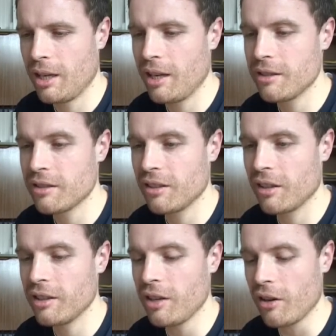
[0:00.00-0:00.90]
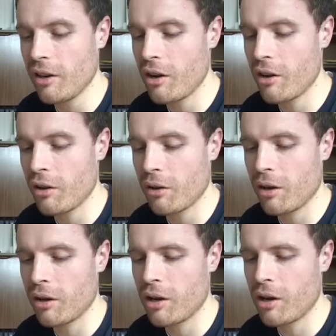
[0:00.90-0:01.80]
And you know,
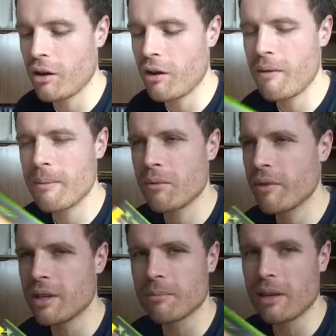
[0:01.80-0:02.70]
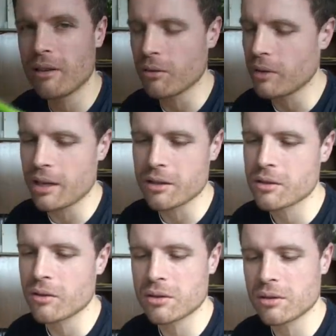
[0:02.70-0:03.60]
I remember reading about it and
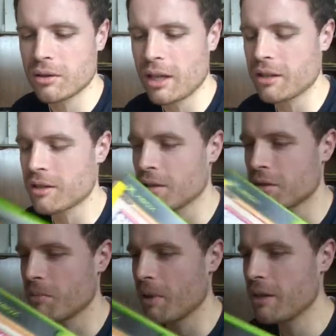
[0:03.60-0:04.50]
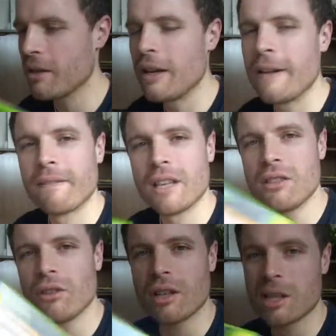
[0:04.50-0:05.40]
thought, that doesn't look too bad.
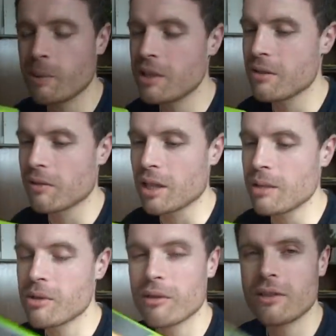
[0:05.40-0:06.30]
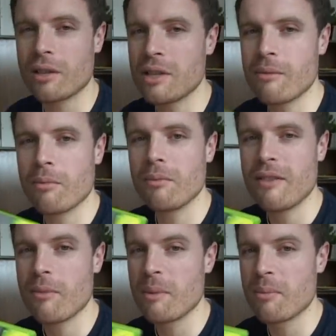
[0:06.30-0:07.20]
It's not an expensive game, so I've
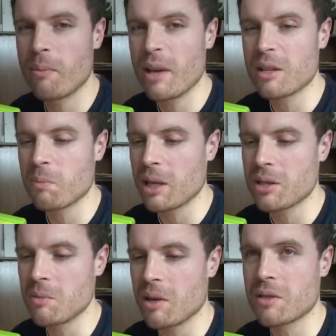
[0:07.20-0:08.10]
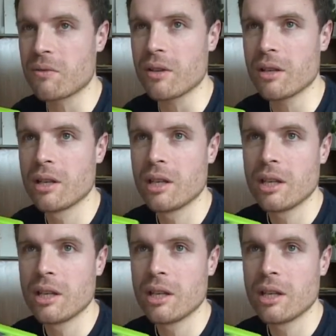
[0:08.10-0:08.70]
never been prepared to pay too much for it.